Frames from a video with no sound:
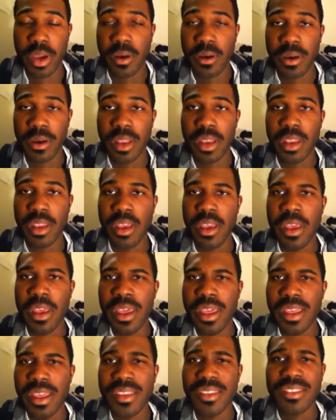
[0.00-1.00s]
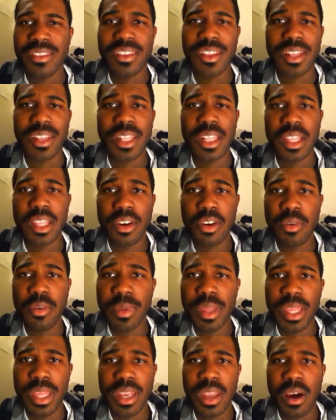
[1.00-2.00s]
on is a little
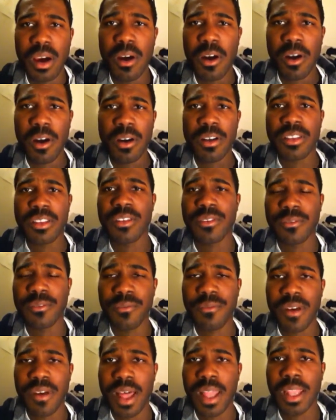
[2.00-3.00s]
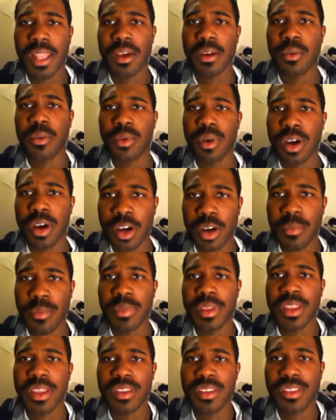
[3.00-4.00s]
bit hard to follow,
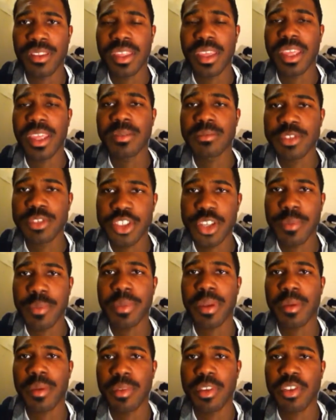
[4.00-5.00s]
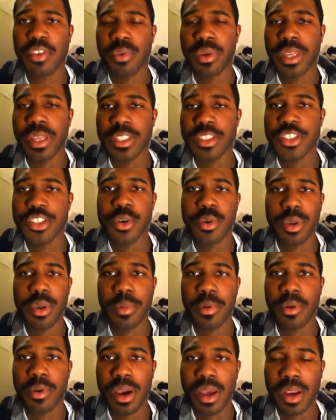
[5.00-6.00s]
because they keep jumping between Joey
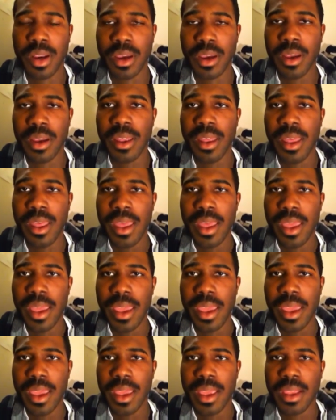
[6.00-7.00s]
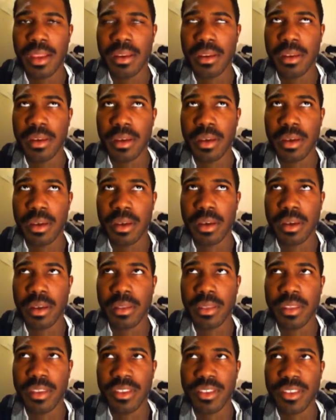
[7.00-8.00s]
Piranha and
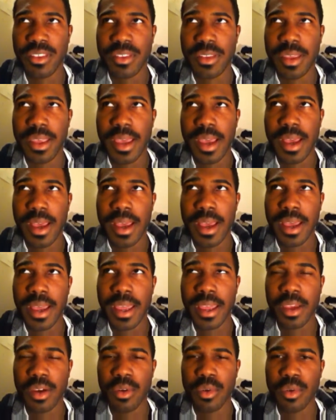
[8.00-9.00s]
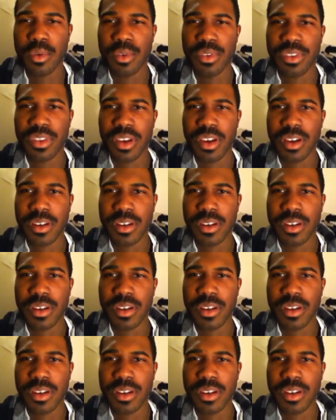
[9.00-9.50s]
this guy who's